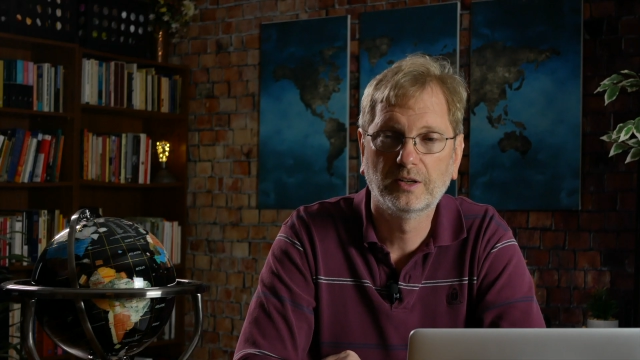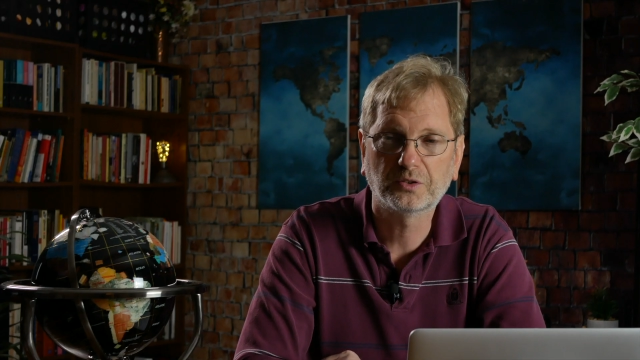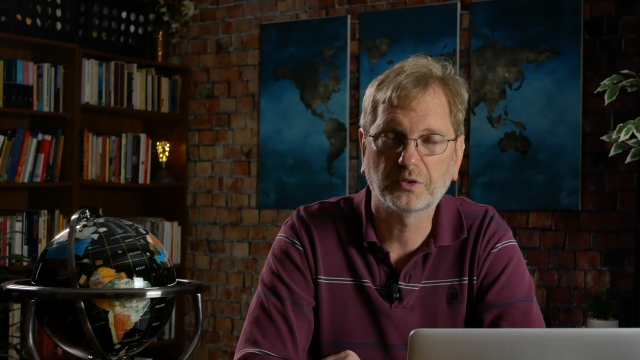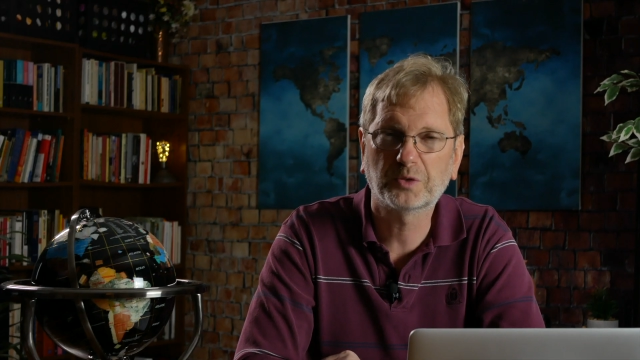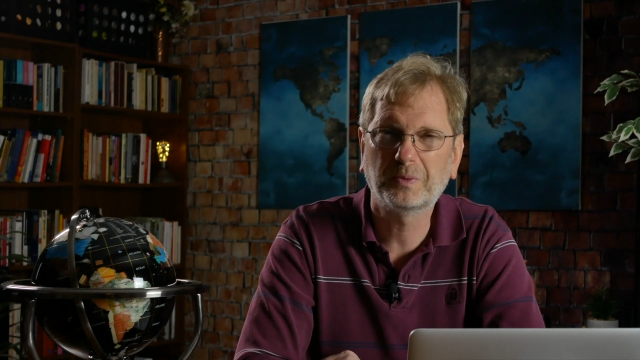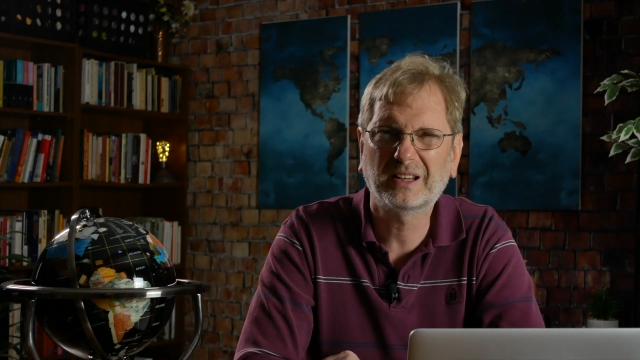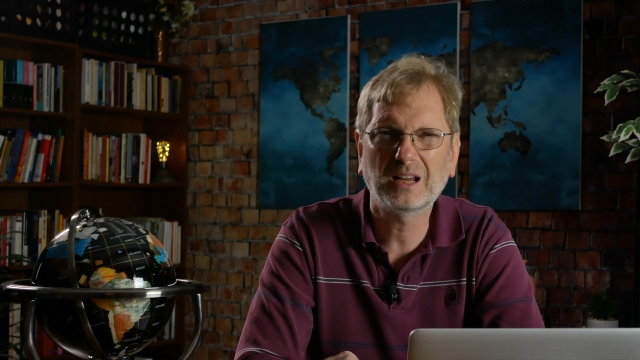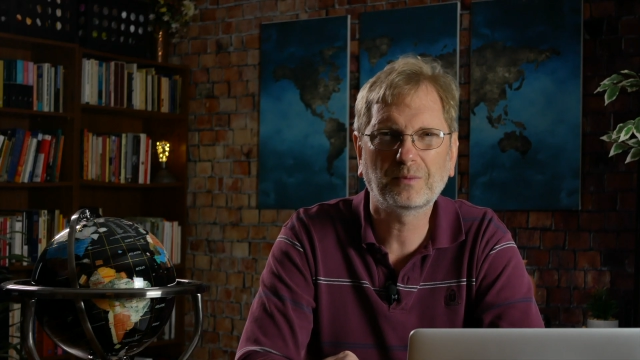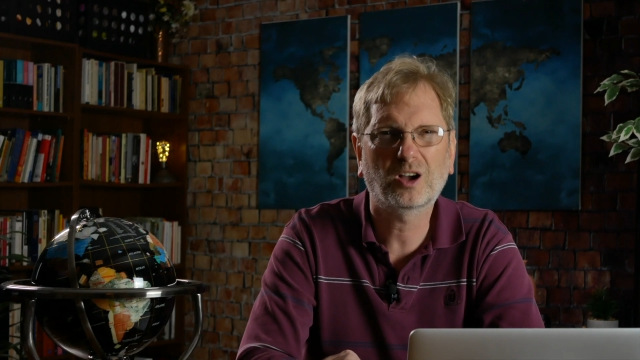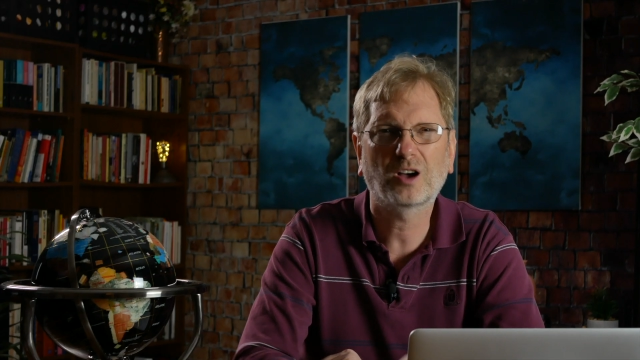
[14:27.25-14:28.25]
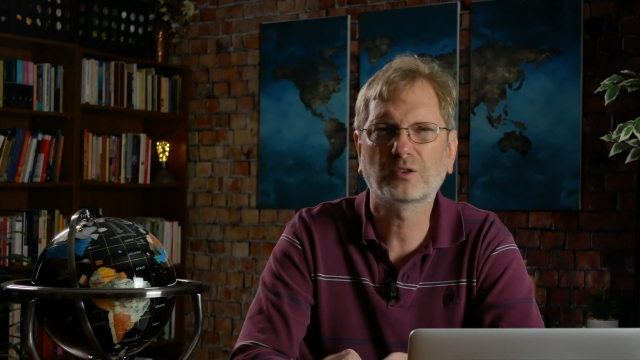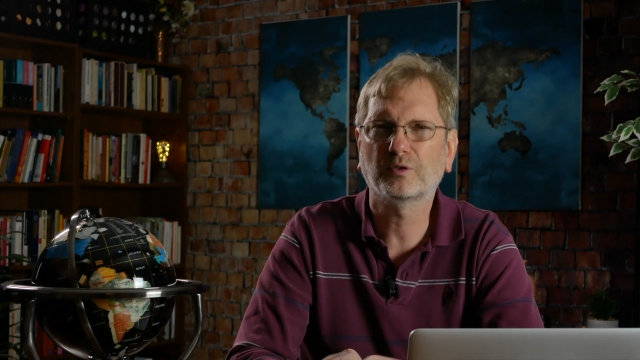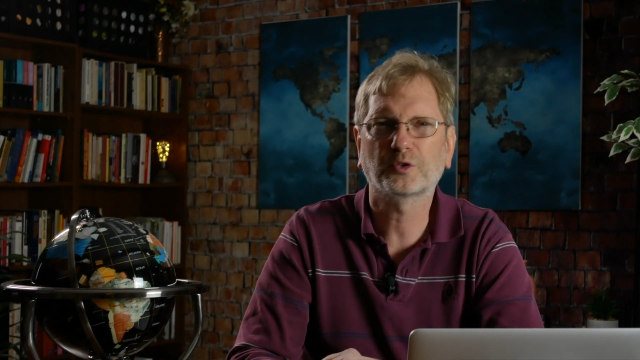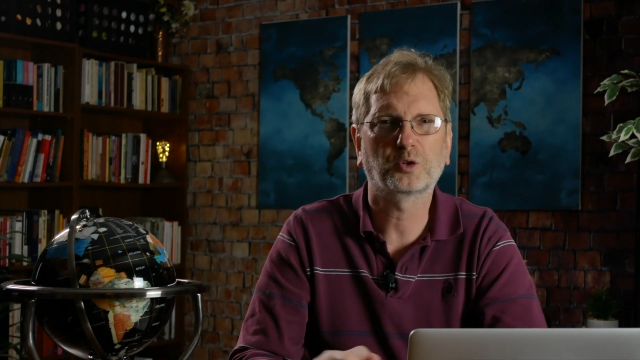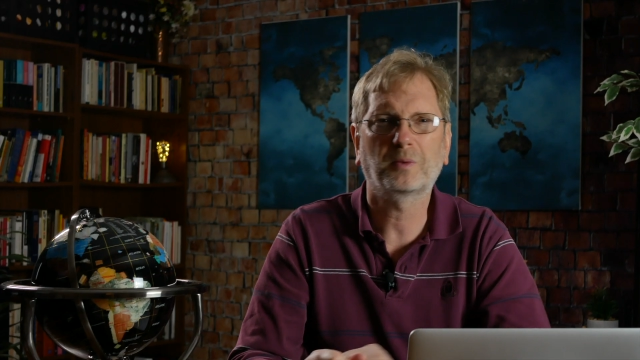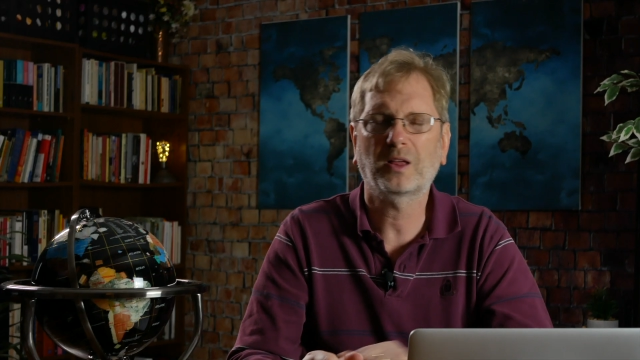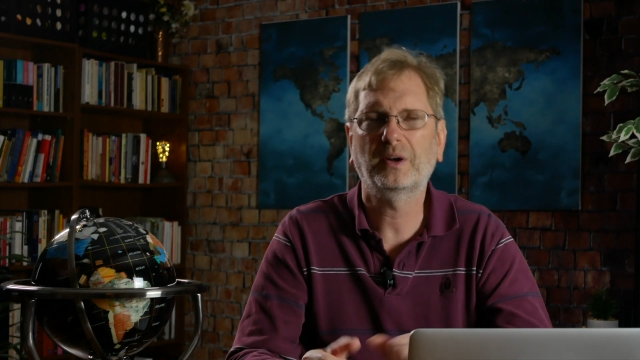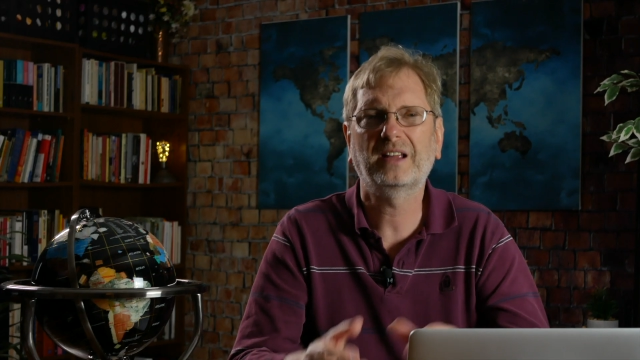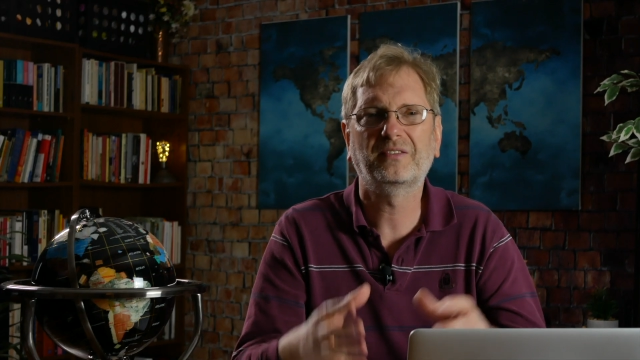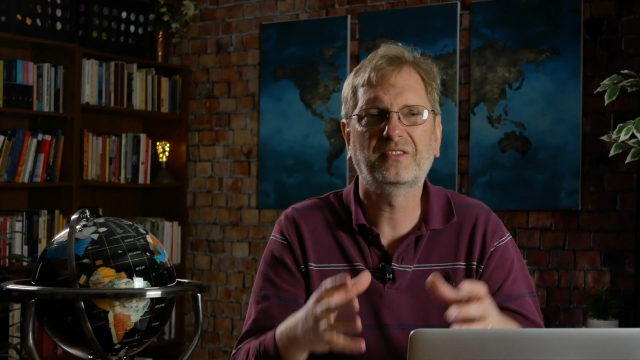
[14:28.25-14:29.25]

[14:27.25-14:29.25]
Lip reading: So this became controversial. And by the way,